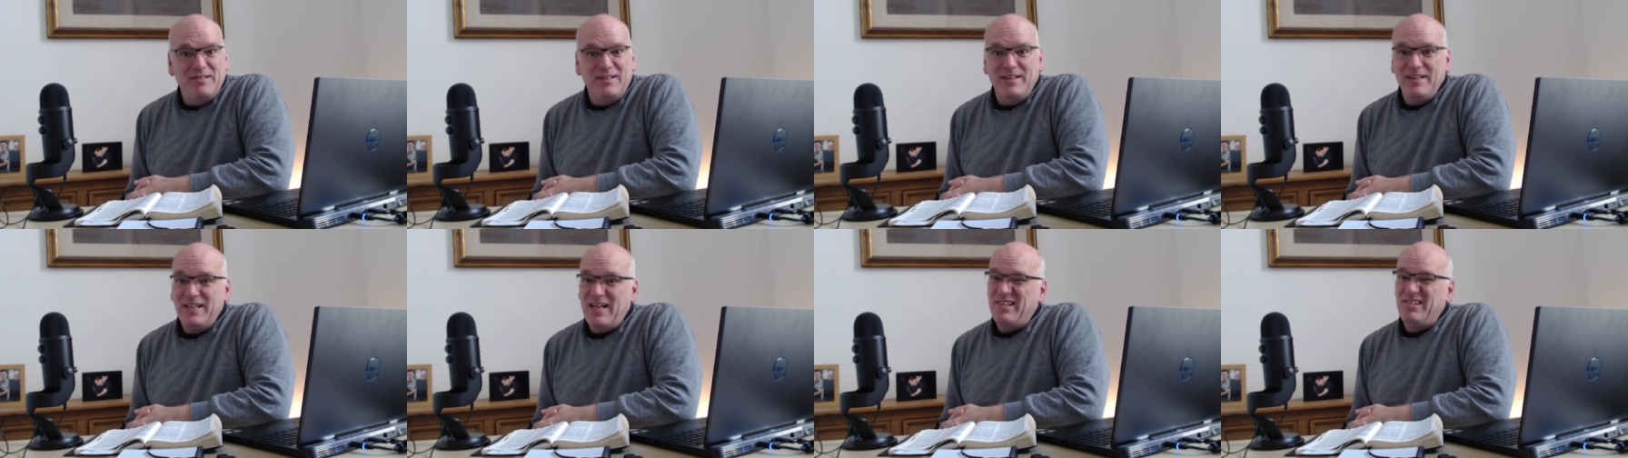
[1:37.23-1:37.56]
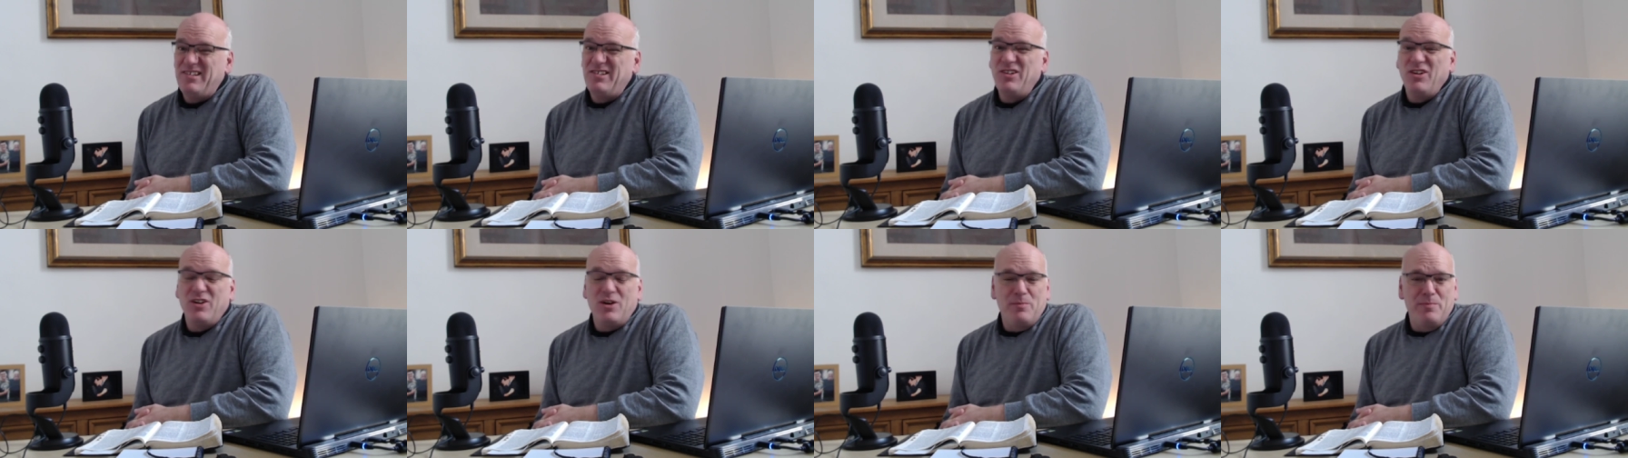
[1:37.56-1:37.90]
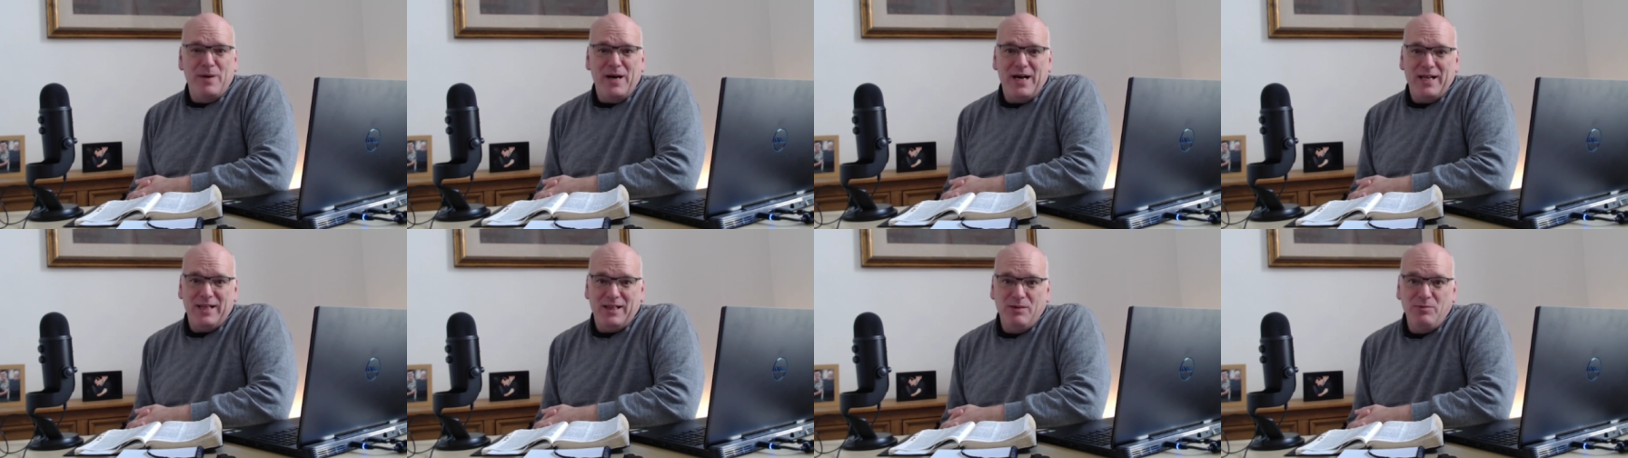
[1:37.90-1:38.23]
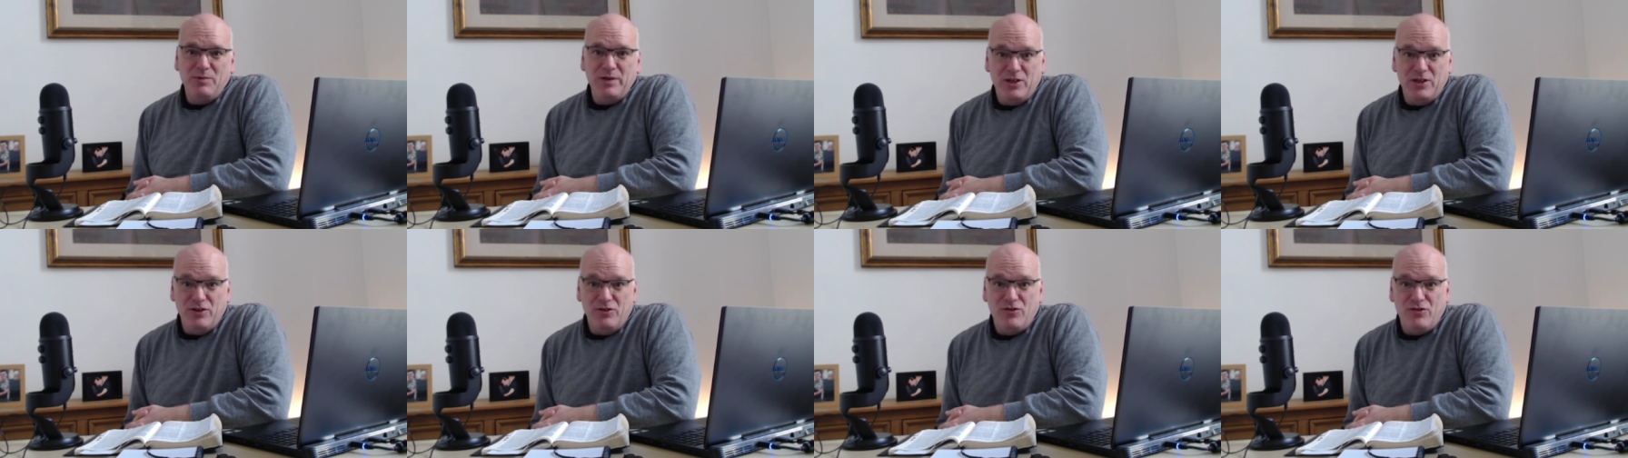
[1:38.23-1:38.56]
and that's not a battle
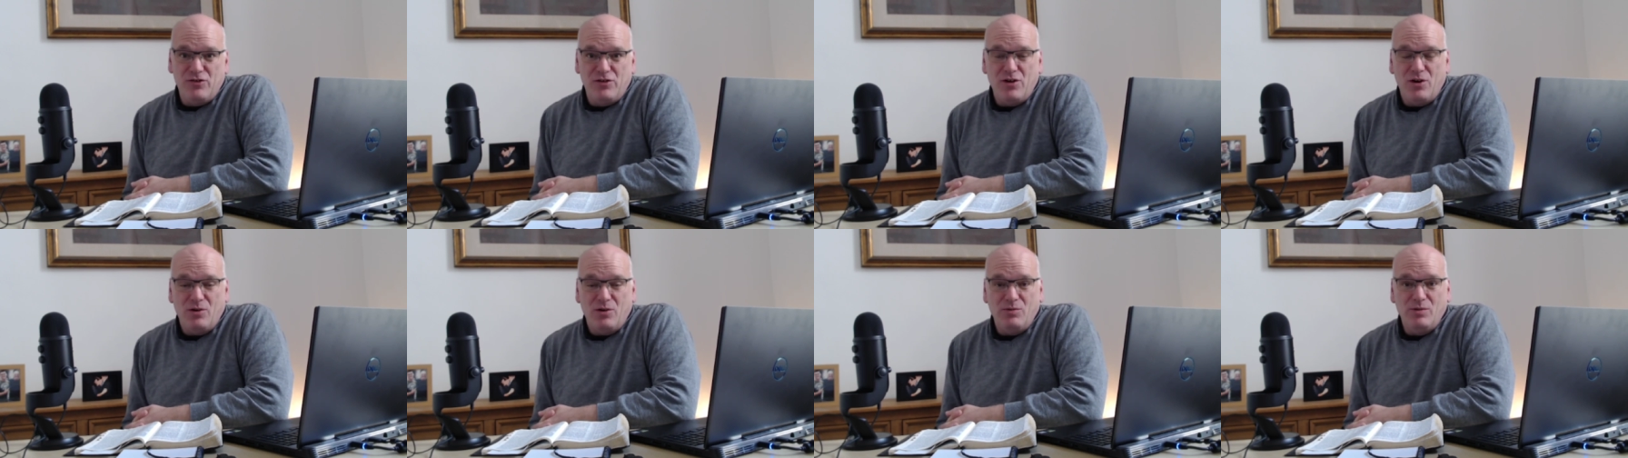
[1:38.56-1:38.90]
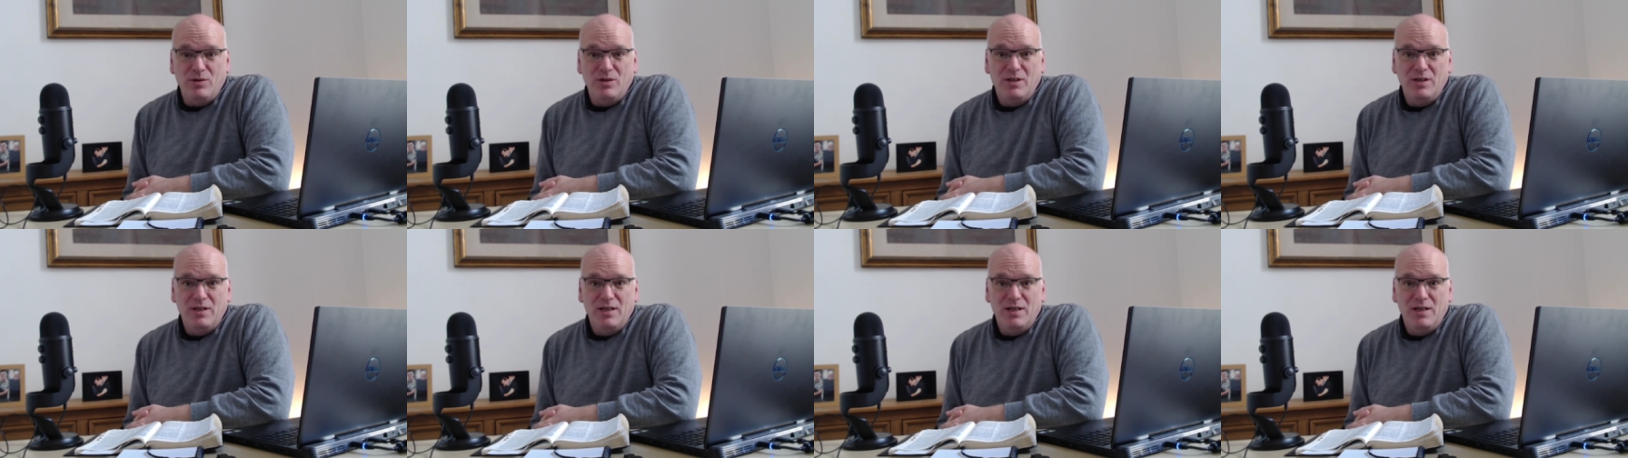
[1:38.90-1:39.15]
we control.